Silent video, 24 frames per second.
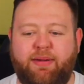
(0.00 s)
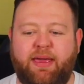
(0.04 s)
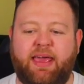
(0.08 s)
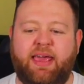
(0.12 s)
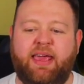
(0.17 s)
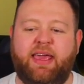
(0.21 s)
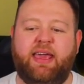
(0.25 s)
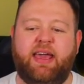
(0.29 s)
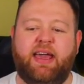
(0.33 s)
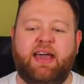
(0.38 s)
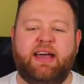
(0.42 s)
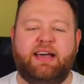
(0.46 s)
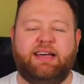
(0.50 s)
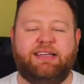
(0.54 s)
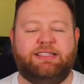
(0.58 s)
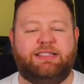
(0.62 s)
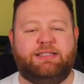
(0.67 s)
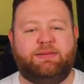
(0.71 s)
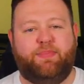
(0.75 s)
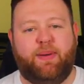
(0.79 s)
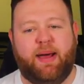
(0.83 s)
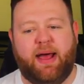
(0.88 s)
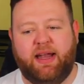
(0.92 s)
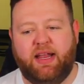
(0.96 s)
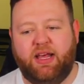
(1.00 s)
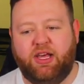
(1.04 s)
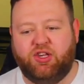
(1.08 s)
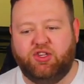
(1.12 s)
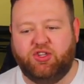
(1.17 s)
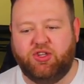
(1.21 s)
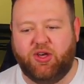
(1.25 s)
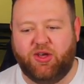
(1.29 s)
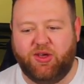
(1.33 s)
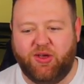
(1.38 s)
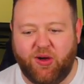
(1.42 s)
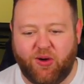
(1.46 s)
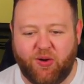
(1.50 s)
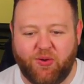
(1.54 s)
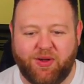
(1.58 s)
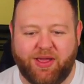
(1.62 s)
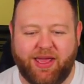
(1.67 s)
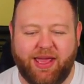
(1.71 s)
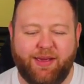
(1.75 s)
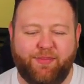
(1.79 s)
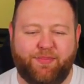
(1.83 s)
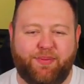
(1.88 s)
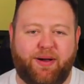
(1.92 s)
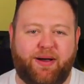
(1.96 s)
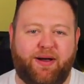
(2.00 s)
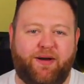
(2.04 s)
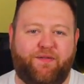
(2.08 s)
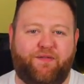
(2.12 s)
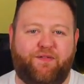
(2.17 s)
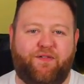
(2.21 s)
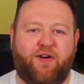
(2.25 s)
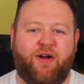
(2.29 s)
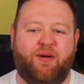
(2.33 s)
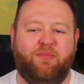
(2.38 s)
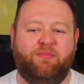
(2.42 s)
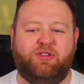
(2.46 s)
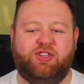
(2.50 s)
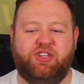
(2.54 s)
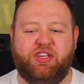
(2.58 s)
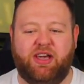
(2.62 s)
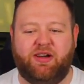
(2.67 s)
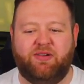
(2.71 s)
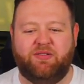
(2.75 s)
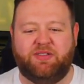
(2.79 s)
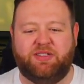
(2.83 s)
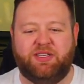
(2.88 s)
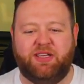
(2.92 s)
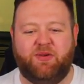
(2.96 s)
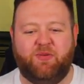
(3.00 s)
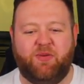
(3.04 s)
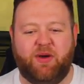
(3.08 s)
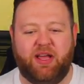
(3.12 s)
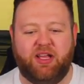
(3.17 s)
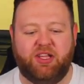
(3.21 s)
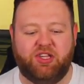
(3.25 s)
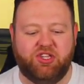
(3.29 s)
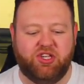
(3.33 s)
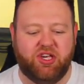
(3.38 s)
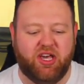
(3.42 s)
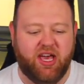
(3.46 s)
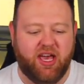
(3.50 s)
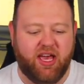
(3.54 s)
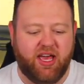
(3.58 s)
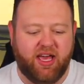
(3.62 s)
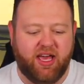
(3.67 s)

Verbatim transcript: be Spanish goalkeeper from Chelsea, which